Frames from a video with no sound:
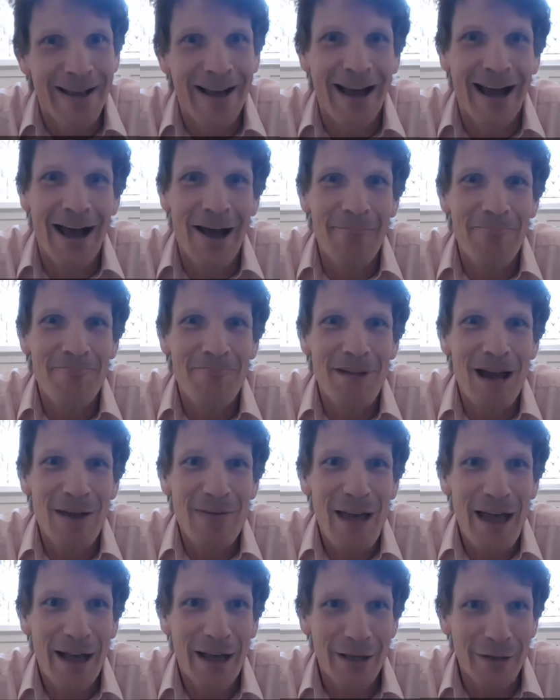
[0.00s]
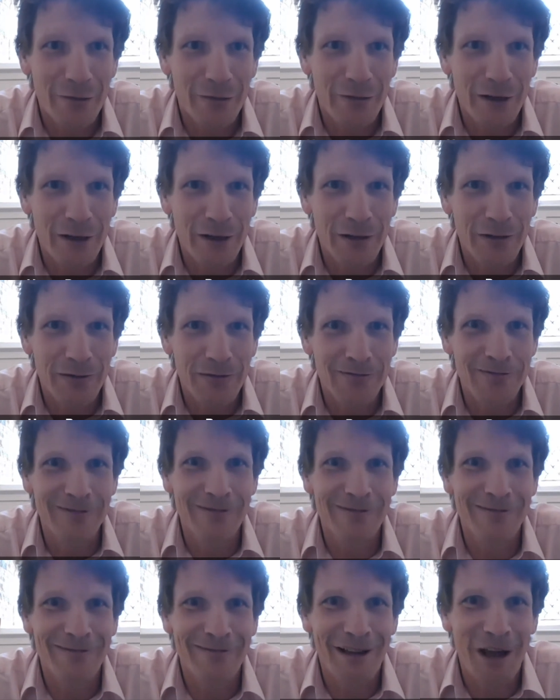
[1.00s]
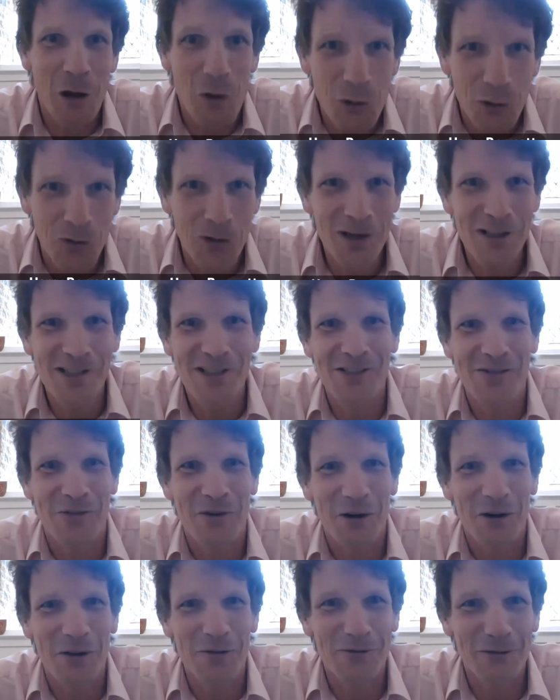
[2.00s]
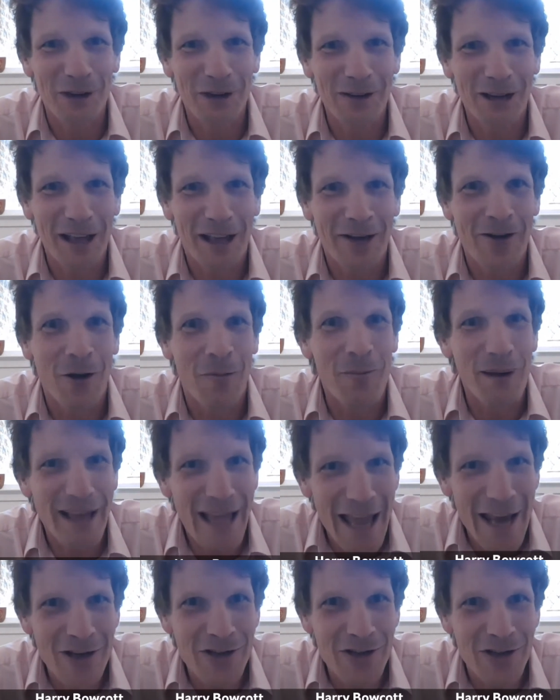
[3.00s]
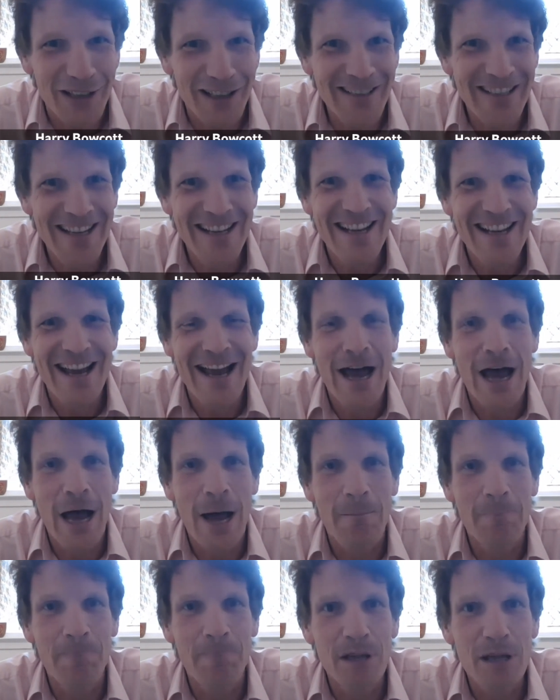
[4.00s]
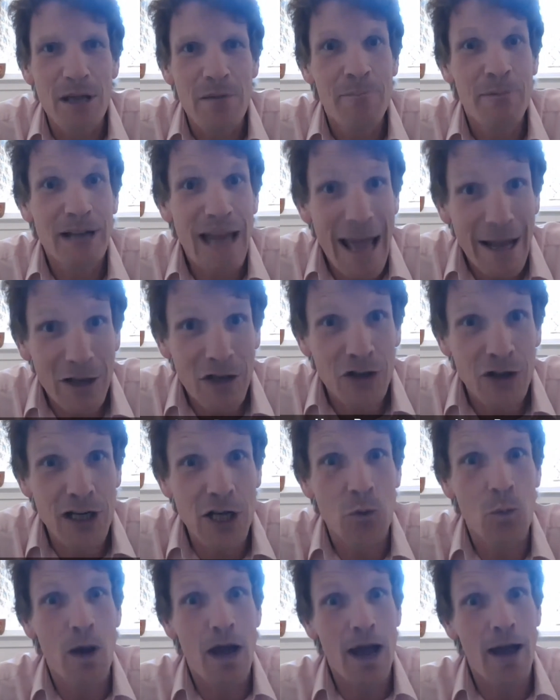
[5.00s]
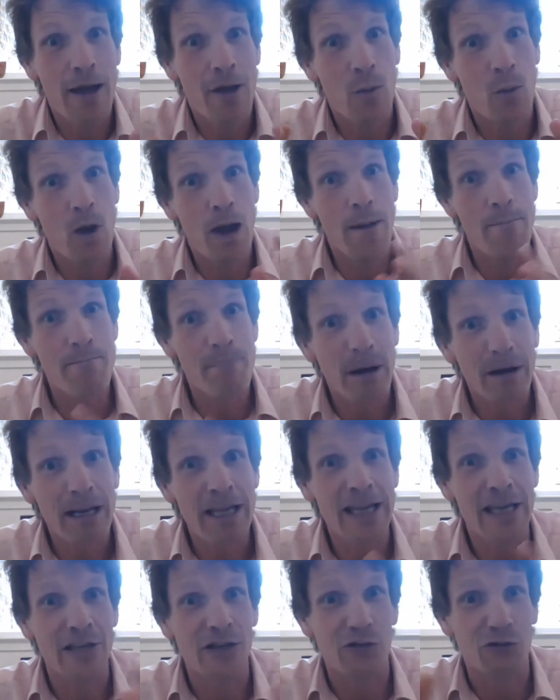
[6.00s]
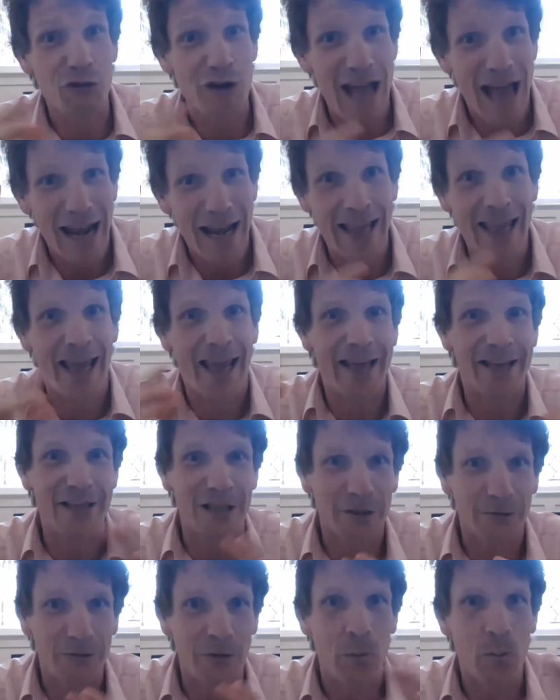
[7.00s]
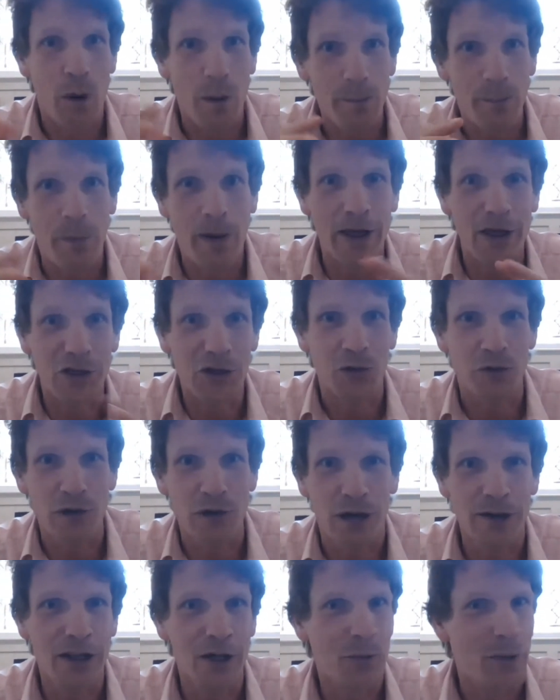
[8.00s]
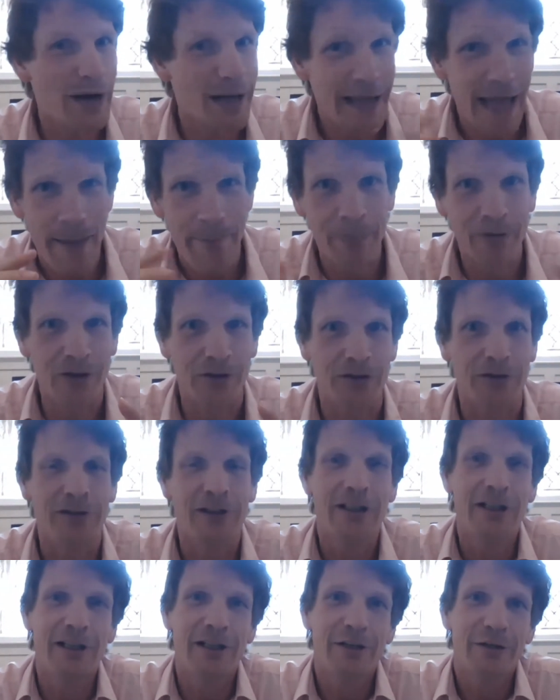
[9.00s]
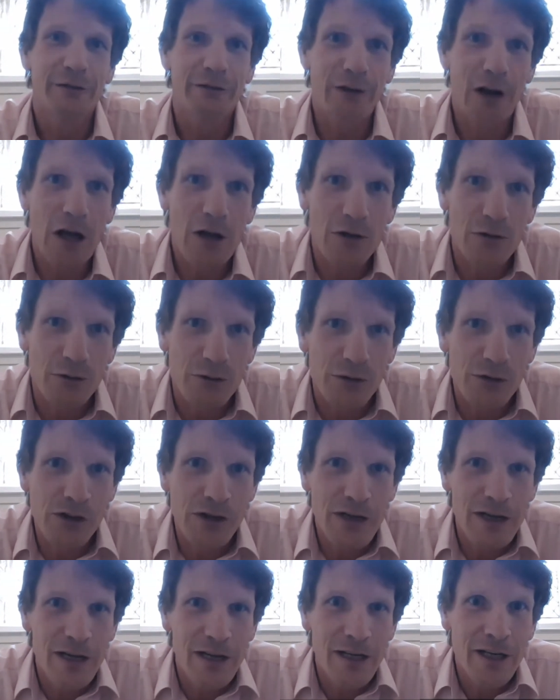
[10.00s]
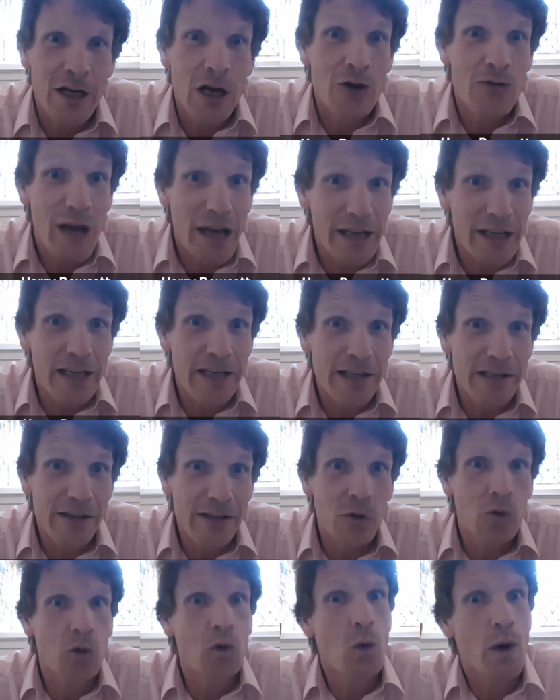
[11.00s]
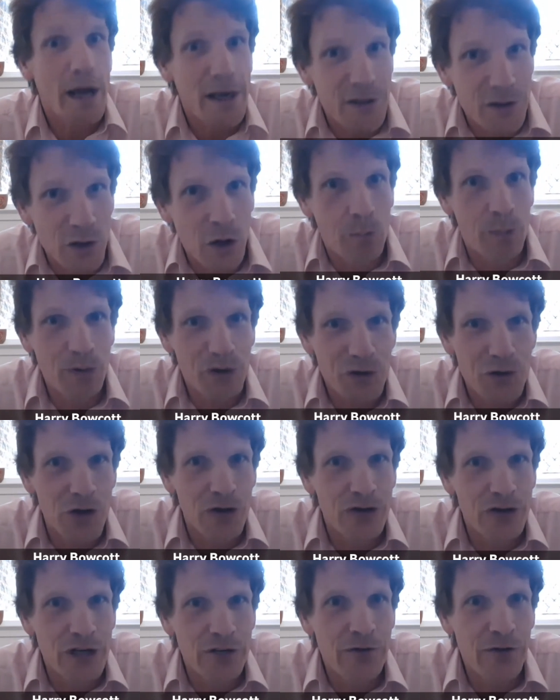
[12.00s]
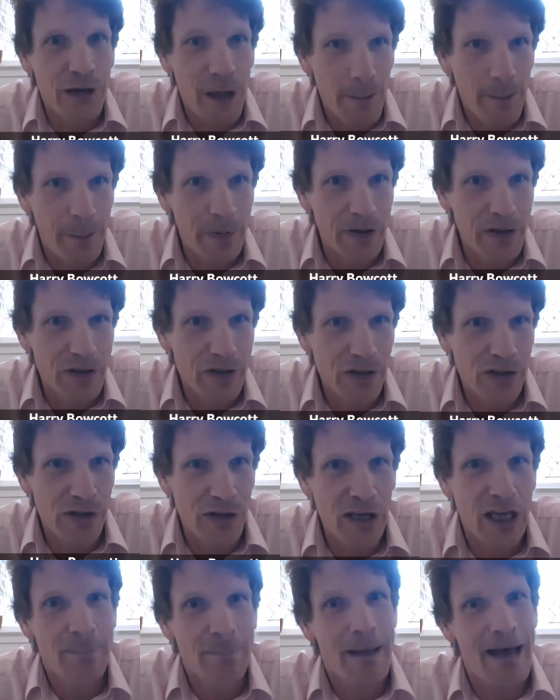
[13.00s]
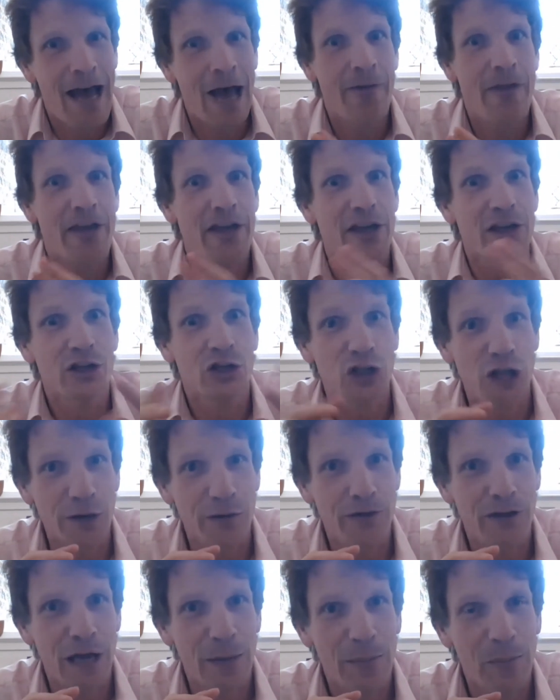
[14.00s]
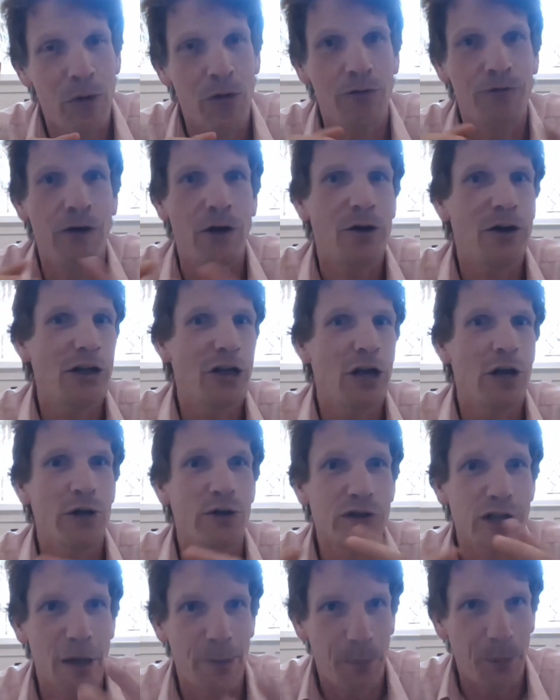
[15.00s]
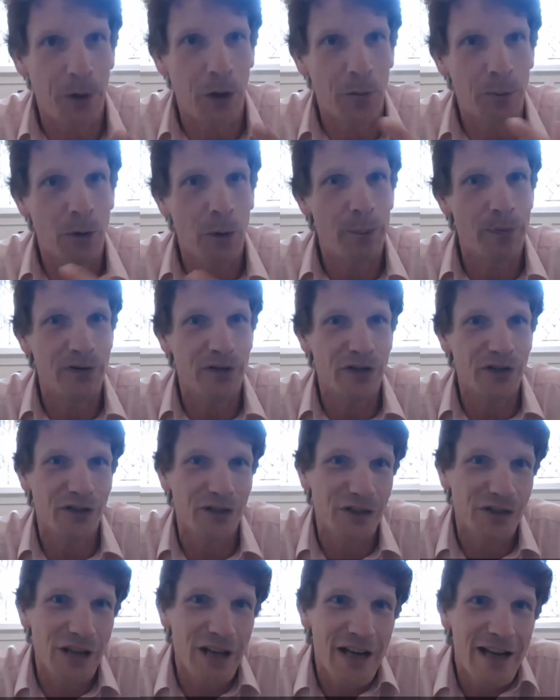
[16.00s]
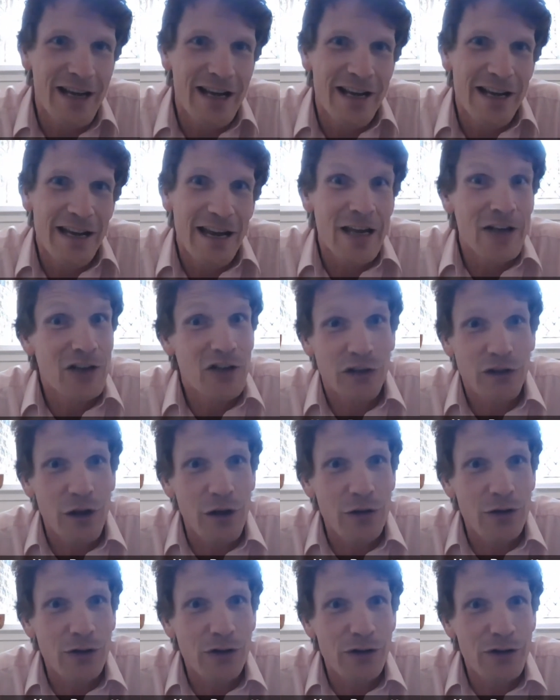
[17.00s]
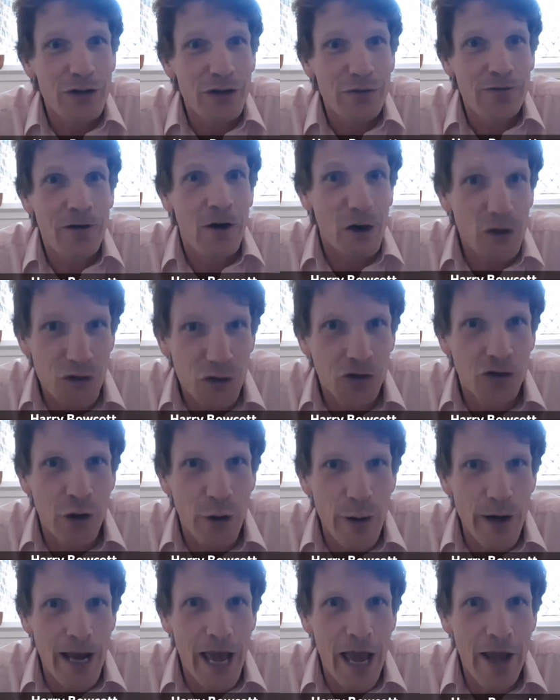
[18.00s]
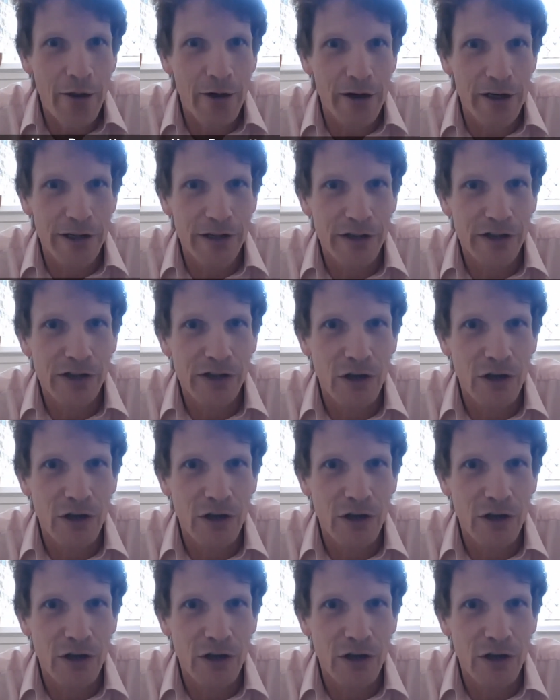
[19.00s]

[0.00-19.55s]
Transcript: And that can feel onerous, or it can feel like an obligation. But actually, where money is reallocated from one place to another, when capital flows, you know, that is always an opportunity for companies to think about how they can shift their portfolios, their product propositions into those faster growing areas.